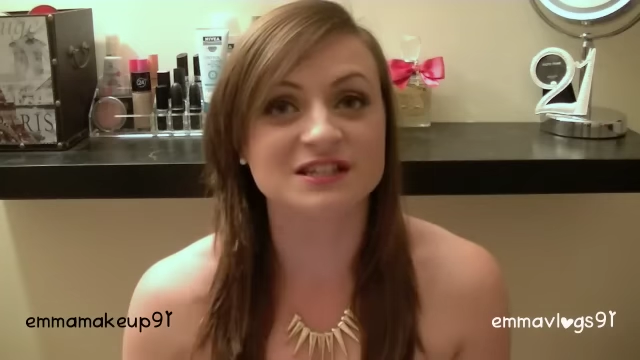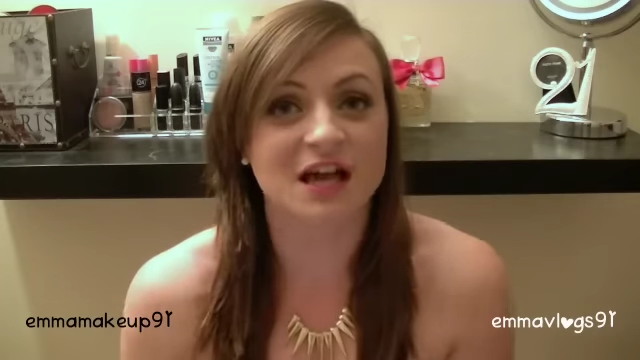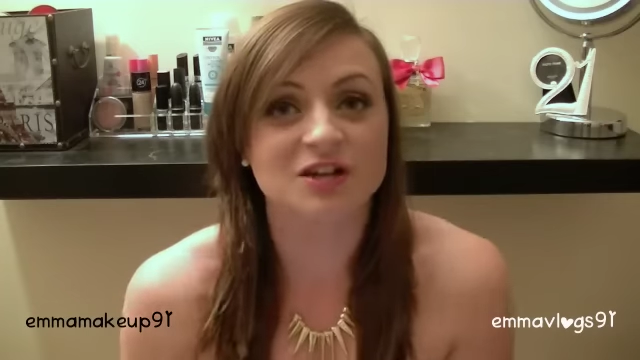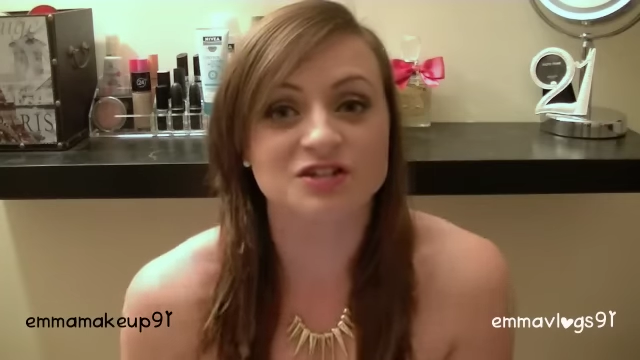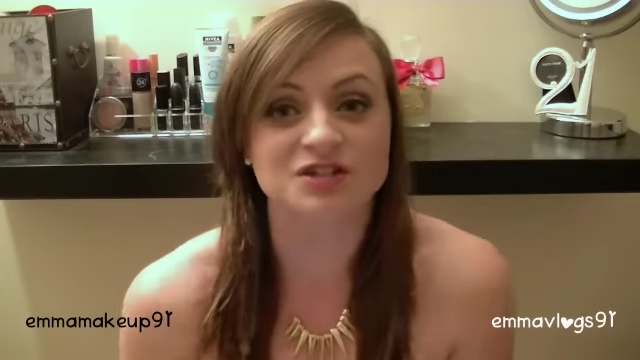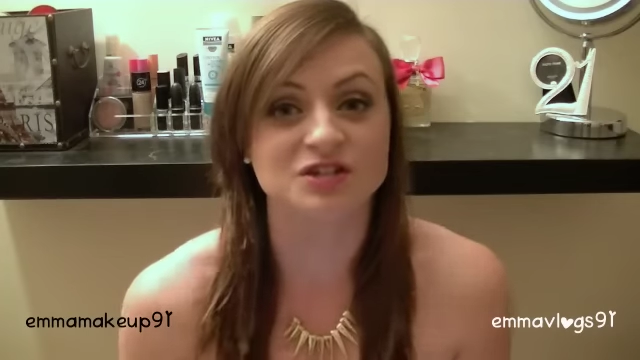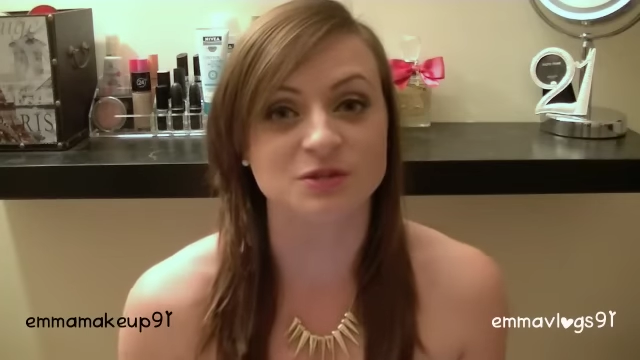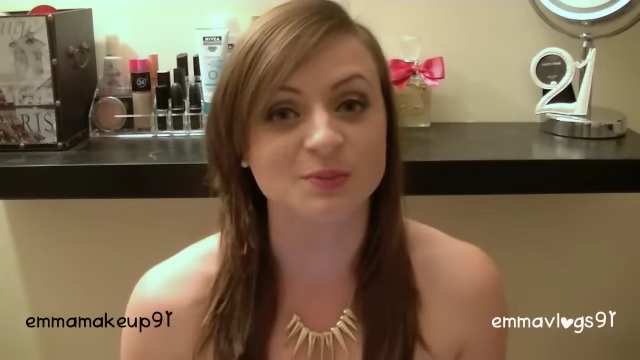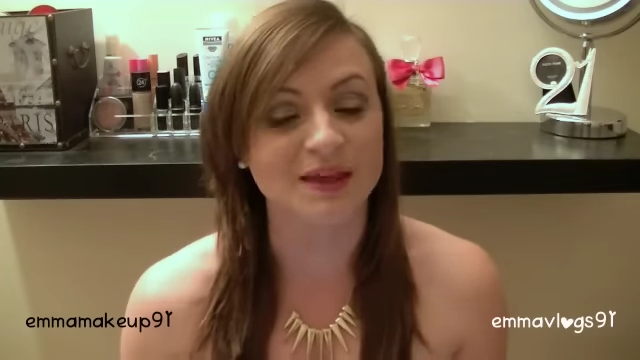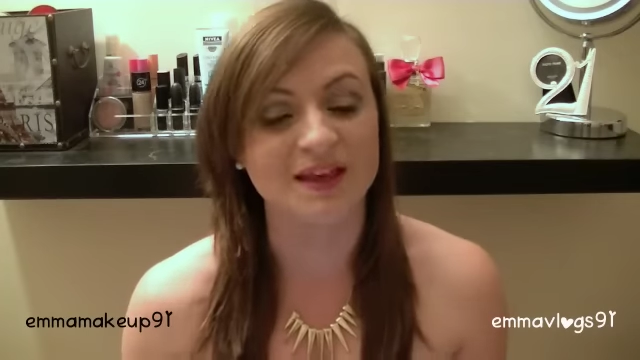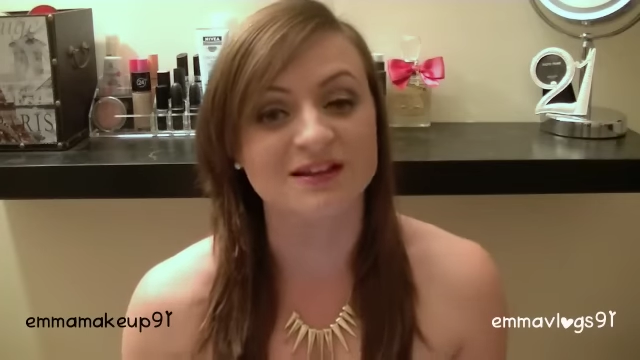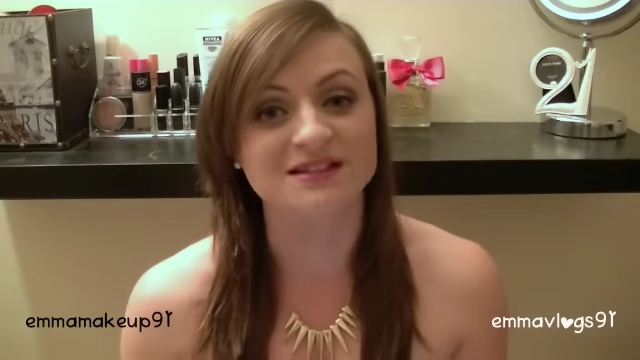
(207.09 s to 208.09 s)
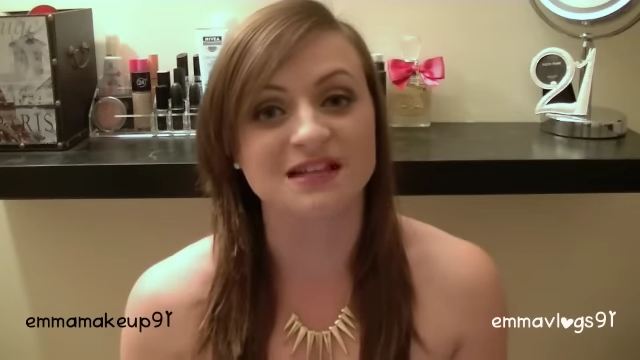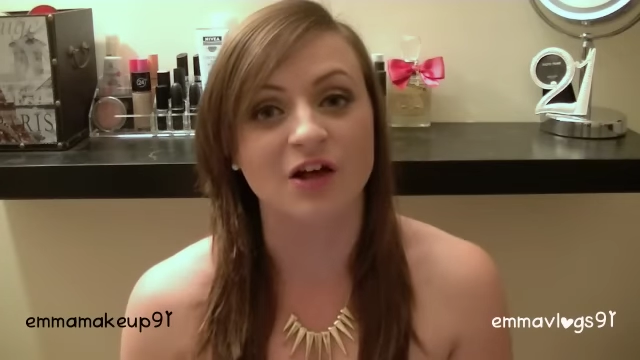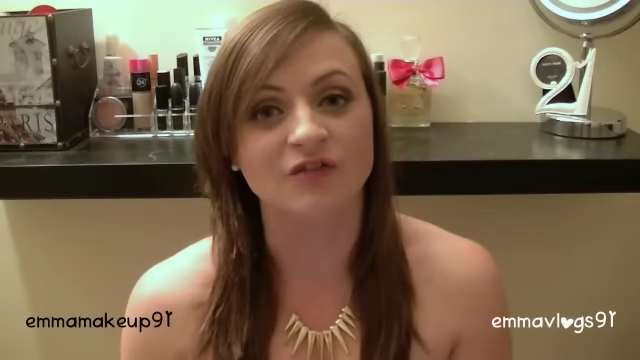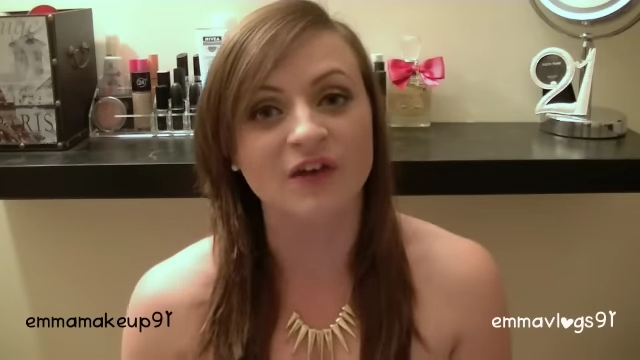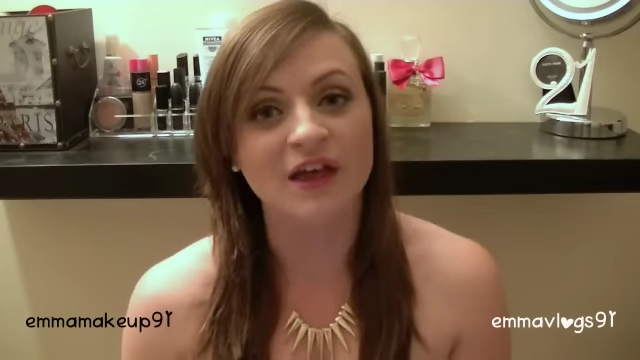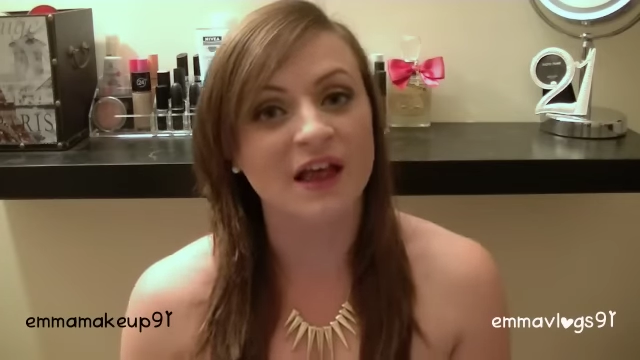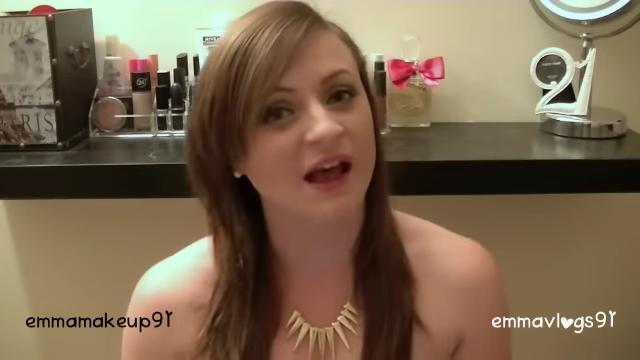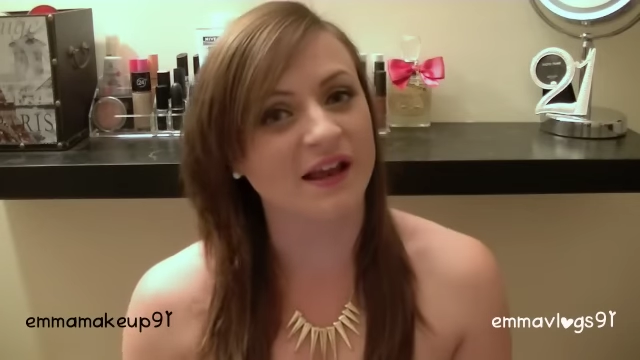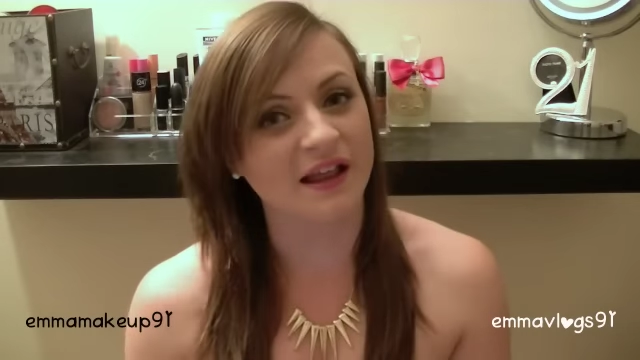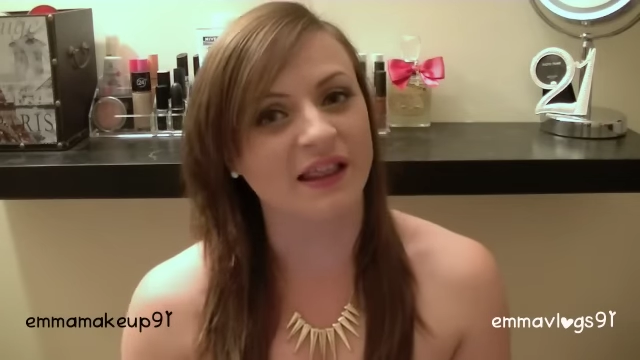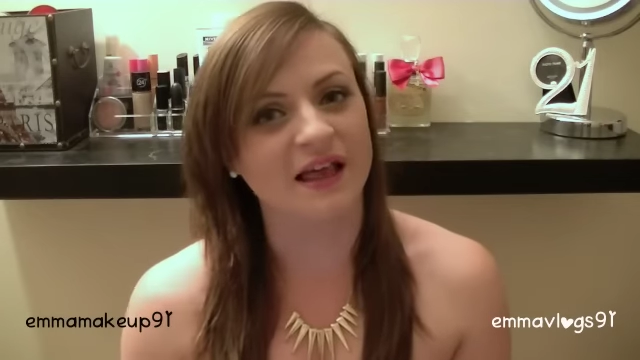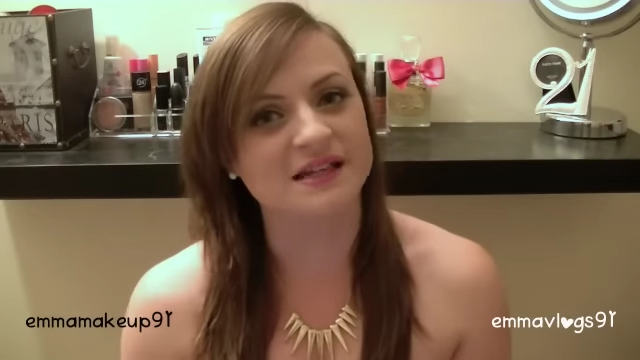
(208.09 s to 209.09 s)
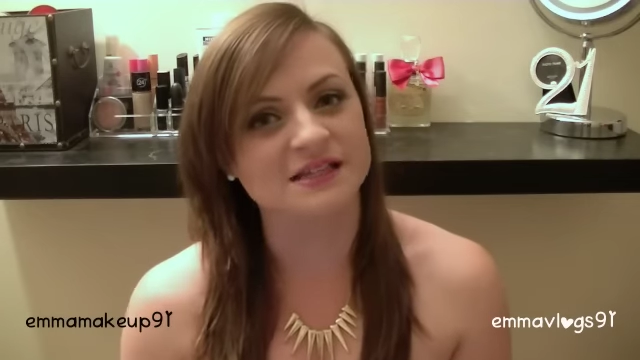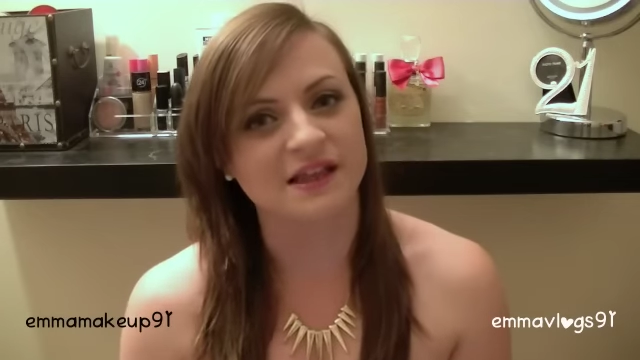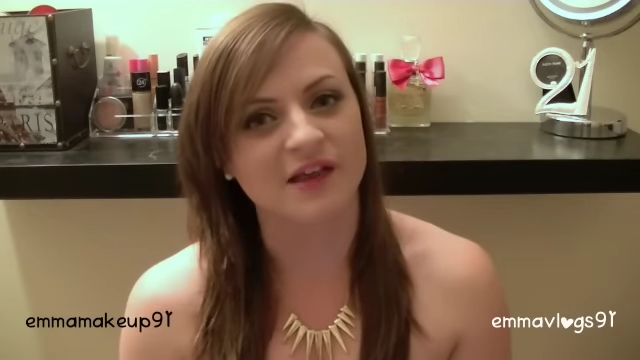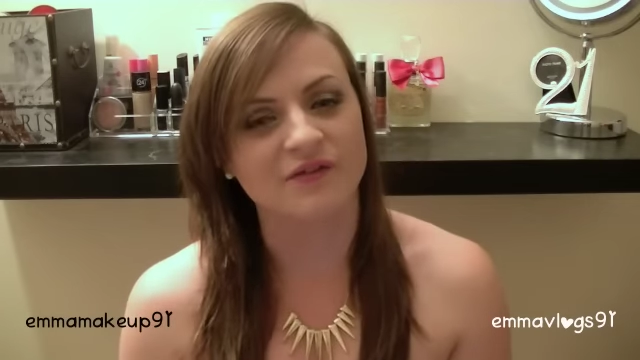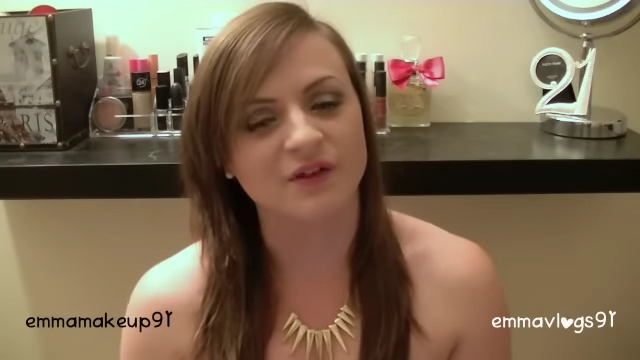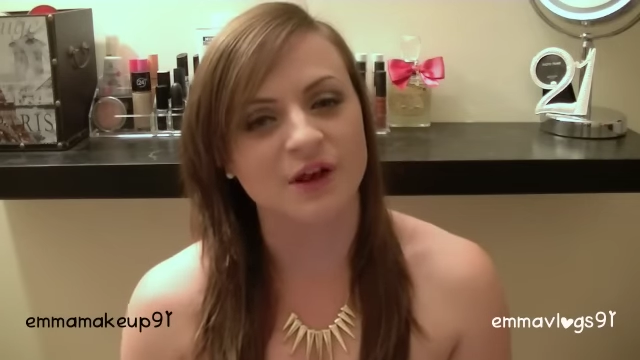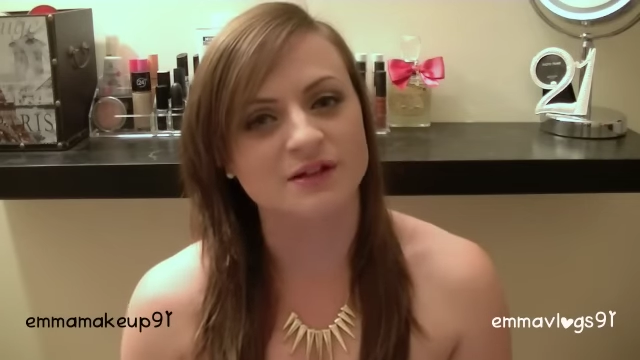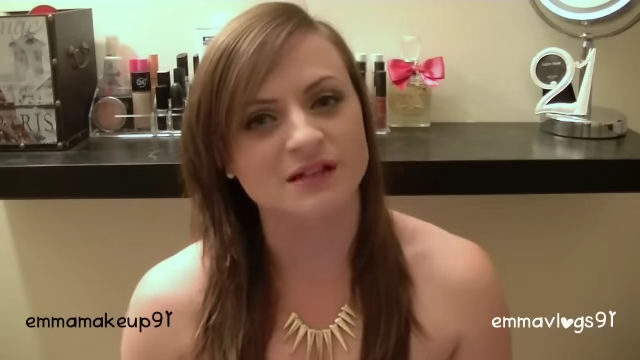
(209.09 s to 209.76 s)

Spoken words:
tell she's just being herself, and I like seeing that in videos.